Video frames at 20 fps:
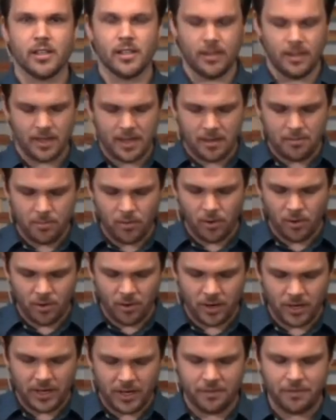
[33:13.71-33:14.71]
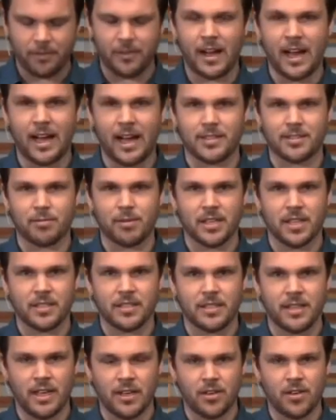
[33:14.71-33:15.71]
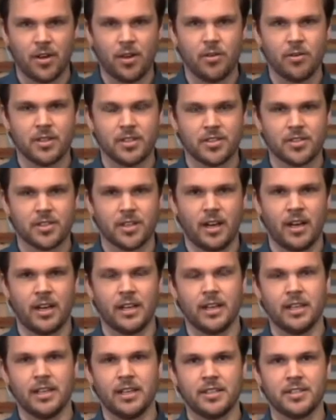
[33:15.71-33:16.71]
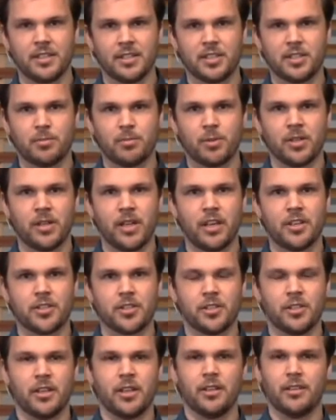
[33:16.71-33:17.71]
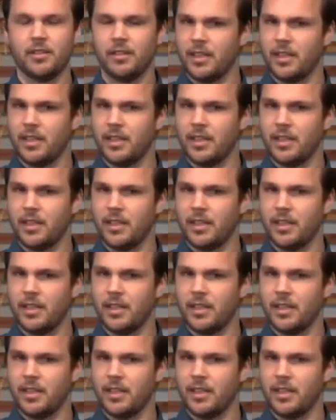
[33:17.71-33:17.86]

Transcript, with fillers: They mourn and fast because they know this God, at least experientially.